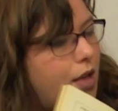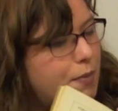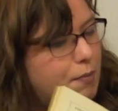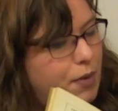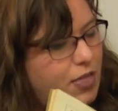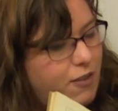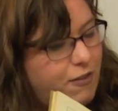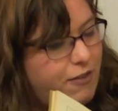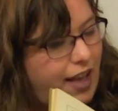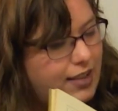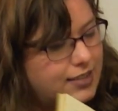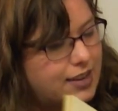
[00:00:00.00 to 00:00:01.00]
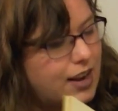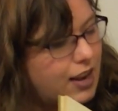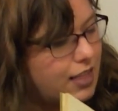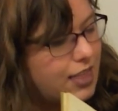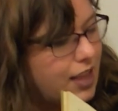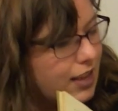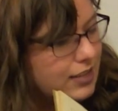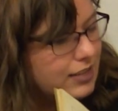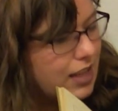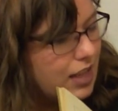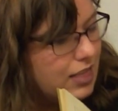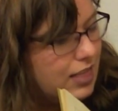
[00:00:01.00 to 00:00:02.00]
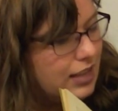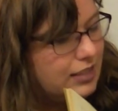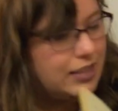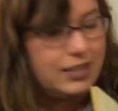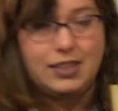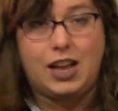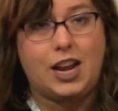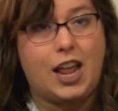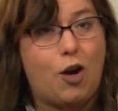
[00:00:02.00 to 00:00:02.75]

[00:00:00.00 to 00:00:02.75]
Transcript: But the fascinating thing is that this is not